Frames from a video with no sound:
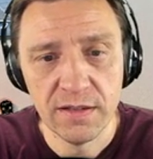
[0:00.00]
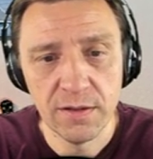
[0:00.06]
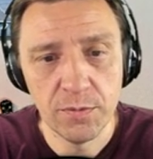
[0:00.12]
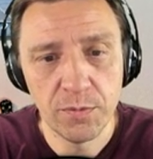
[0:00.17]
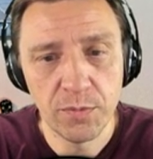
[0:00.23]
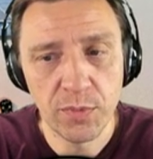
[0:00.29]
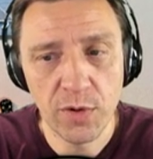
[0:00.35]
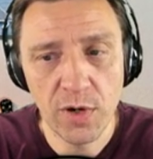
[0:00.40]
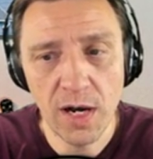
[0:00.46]
So
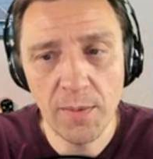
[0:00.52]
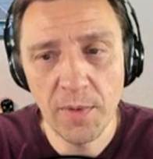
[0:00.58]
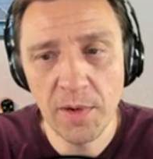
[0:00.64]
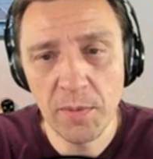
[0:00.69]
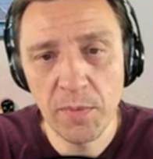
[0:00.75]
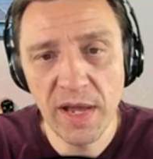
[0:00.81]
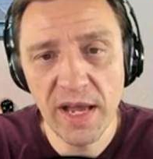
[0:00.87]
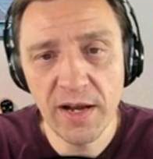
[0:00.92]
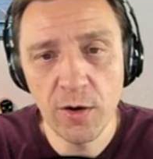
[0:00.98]

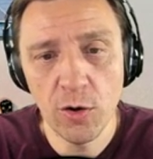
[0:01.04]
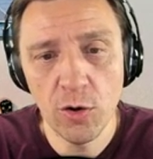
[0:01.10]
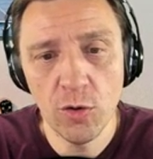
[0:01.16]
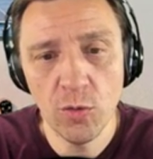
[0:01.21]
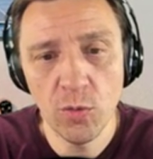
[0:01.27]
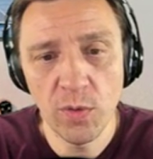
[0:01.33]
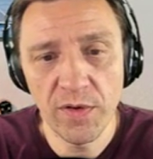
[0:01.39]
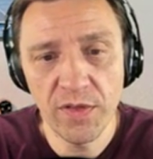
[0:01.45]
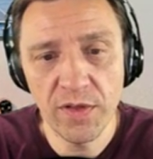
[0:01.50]
probably Big
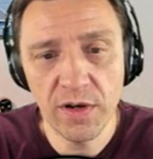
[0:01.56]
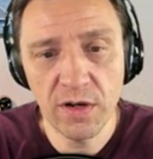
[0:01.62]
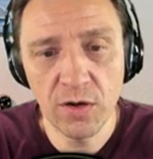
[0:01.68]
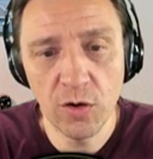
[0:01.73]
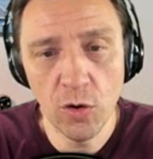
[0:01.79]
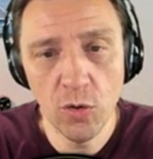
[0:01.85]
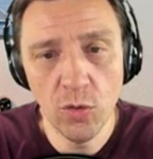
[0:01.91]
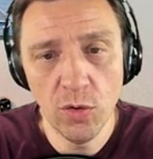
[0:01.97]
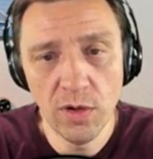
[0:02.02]
O with a
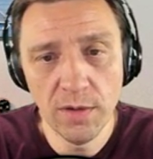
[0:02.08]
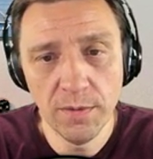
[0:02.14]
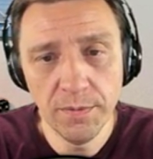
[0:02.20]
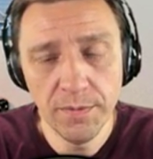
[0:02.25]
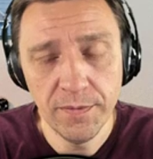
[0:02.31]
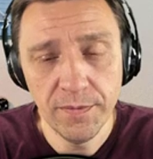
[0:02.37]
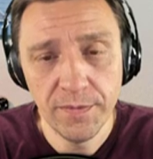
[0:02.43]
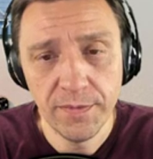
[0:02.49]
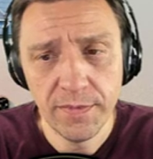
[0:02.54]
Golem.